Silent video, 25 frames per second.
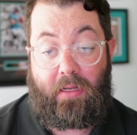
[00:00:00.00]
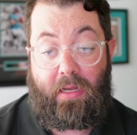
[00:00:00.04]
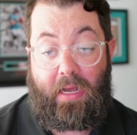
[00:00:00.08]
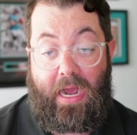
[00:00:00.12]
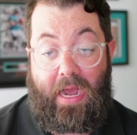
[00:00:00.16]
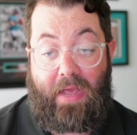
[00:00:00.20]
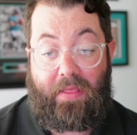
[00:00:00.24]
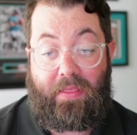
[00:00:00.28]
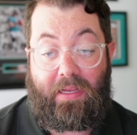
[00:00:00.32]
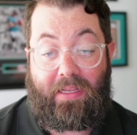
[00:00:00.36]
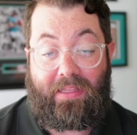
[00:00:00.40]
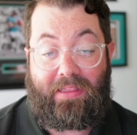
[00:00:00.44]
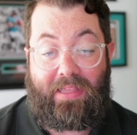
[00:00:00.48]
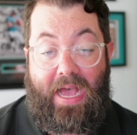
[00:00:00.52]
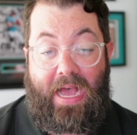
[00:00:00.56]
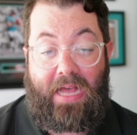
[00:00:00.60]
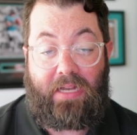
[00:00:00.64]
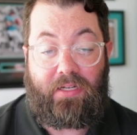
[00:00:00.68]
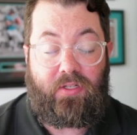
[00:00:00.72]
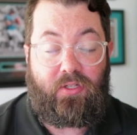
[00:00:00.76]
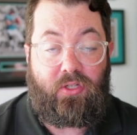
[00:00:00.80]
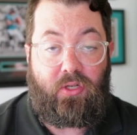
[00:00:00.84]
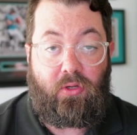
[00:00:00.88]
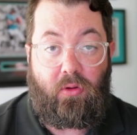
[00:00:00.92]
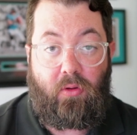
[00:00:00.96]
I think
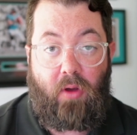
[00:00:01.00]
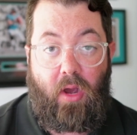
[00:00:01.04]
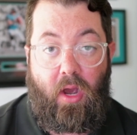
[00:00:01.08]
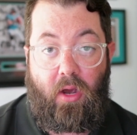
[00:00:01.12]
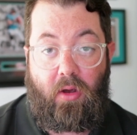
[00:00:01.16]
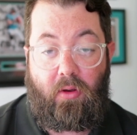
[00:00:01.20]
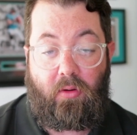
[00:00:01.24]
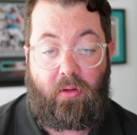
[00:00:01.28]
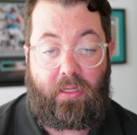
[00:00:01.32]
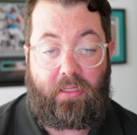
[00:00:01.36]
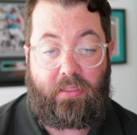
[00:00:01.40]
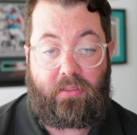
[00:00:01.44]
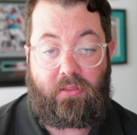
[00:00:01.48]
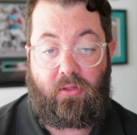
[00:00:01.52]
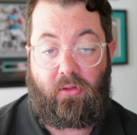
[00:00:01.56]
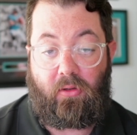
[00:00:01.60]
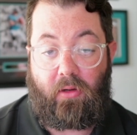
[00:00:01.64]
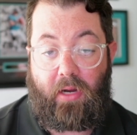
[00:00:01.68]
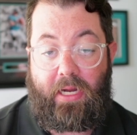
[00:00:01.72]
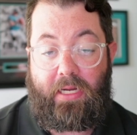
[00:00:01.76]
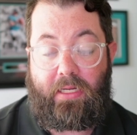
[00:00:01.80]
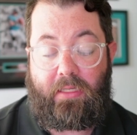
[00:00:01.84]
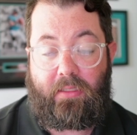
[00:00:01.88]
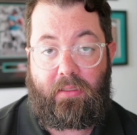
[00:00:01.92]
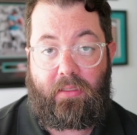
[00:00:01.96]
that duo is
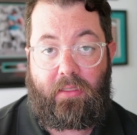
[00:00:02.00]
great.